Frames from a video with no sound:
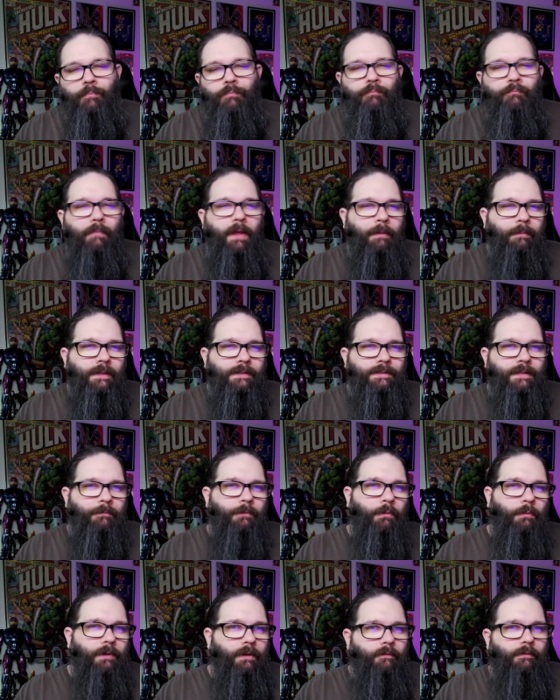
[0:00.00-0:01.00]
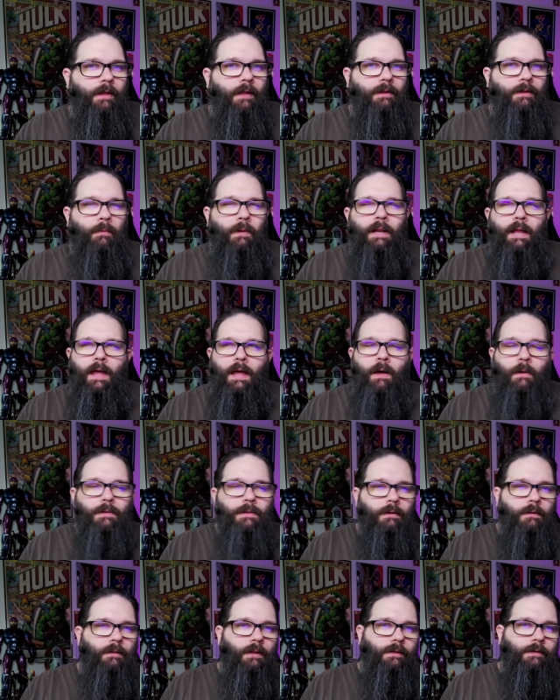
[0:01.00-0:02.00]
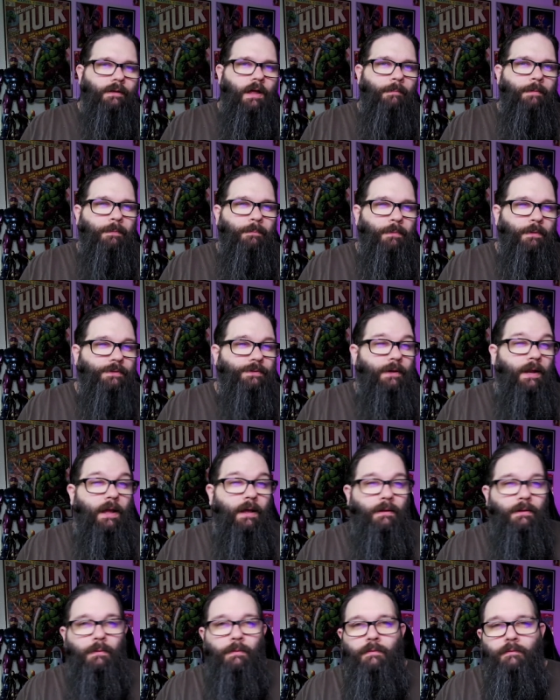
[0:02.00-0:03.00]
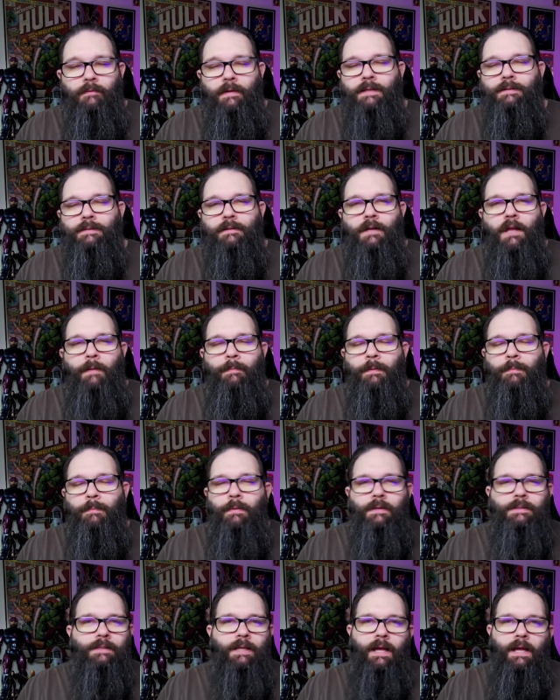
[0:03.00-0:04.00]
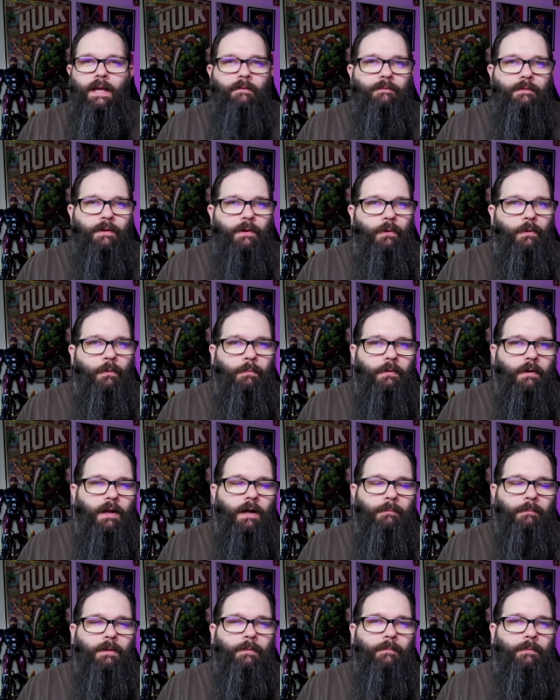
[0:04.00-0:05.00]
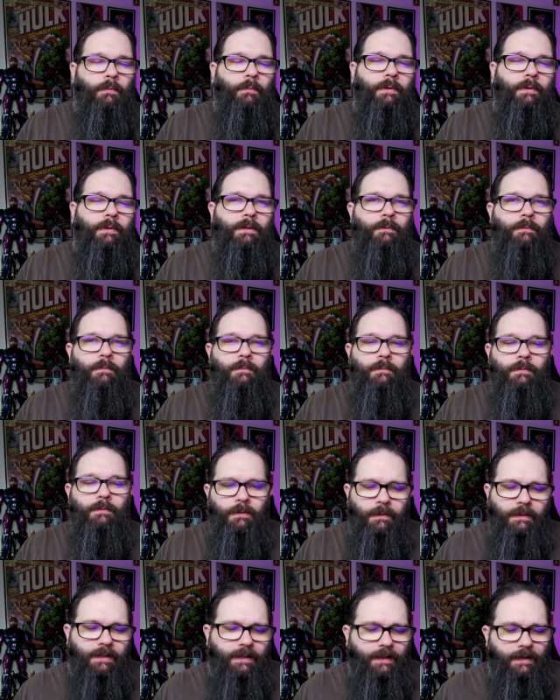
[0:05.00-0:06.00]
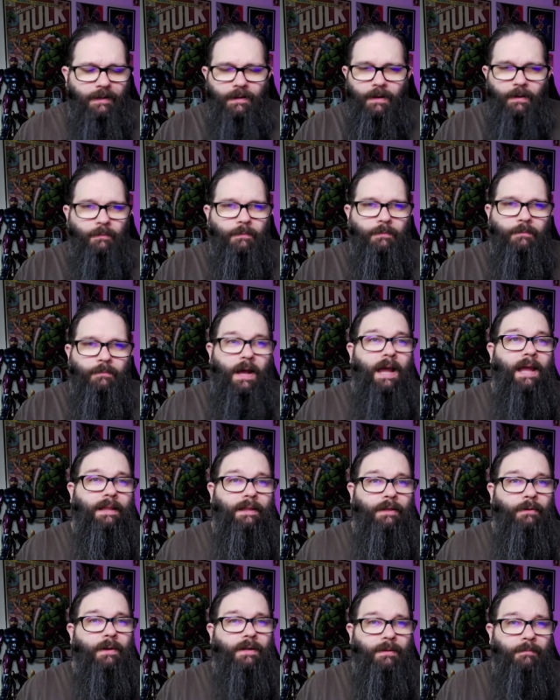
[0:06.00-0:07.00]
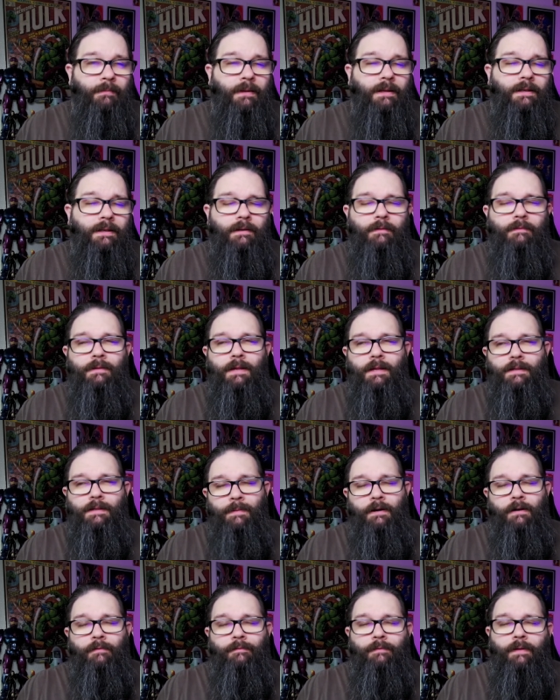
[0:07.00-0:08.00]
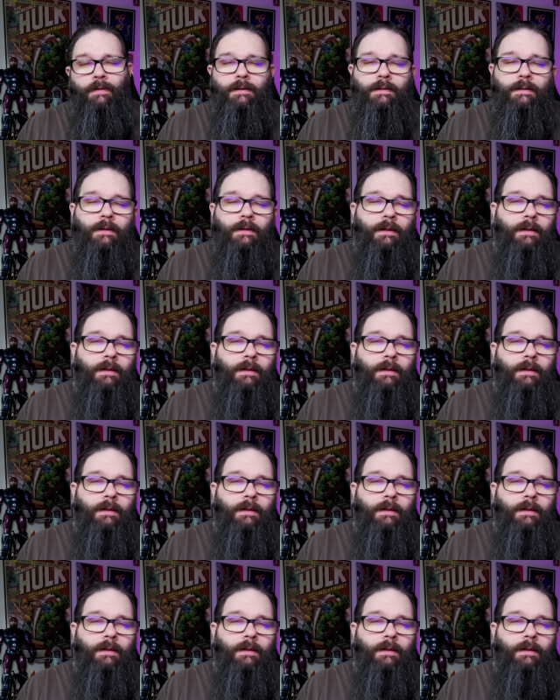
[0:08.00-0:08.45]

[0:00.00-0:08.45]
Maybe it's time to reevaluate how you collect comic books or how you invest in comic books. I have no problem with you doing that. I, I would highly recommend it, as a matter of fact.